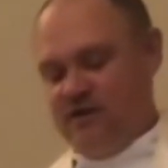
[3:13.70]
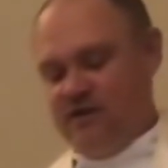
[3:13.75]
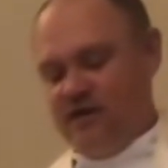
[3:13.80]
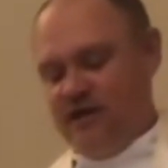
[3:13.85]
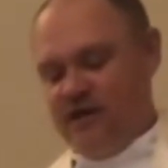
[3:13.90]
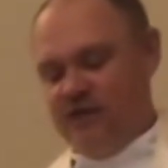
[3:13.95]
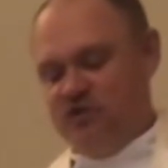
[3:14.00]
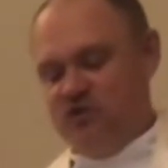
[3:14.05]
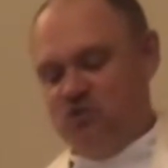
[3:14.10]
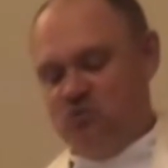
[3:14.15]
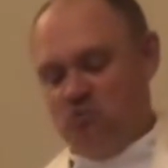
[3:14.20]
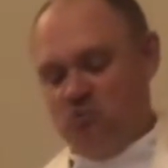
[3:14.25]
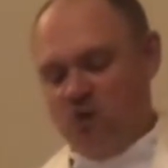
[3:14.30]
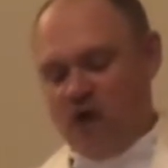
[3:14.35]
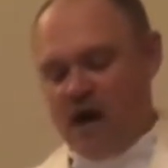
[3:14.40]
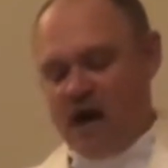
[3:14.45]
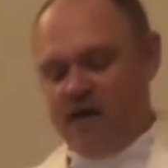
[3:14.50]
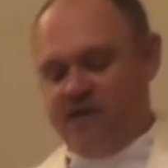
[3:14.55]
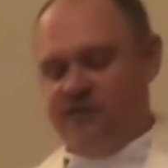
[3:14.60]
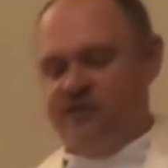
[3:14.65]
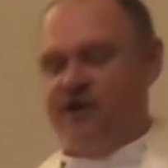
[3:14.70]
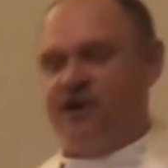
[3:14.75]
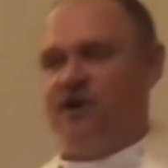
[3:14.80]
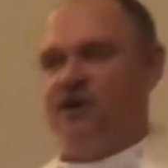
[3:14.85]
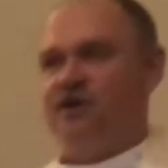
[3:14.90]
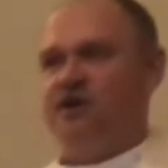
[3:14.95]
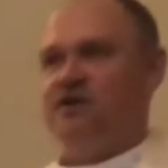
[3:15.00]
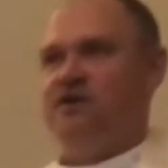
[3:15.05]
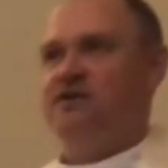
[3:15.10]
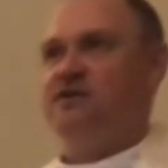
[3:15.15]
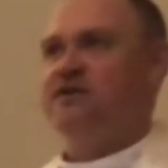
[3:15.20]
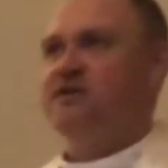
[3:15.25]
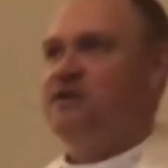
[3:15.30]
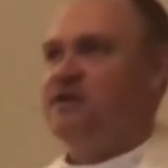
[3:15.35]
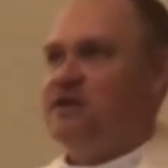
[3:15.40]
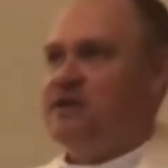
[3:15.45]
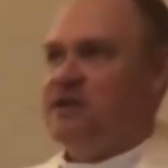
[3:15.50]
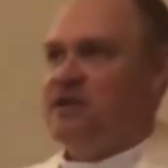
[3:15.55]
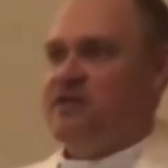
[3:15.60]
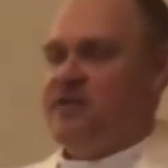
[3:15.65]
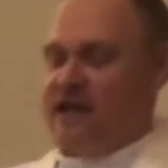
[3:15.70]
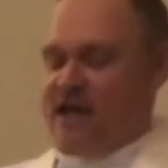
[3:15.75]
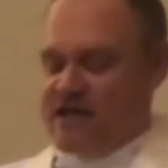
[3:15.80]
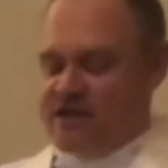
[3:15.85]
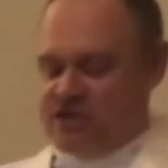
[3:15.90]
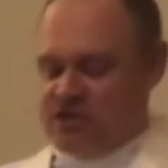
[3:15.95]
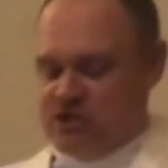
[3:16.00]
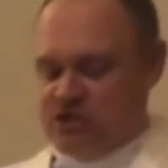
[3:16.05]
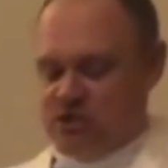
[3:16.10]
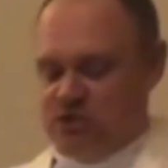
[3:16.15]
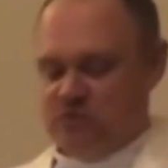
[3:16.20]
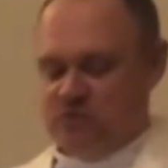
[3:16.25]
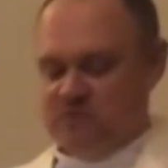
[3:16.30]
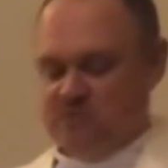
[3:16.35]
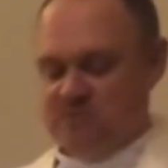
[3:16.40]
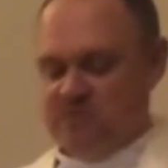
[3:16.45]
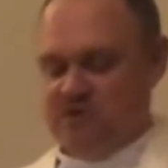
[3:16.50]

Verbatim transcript: and to rot there in that tomb.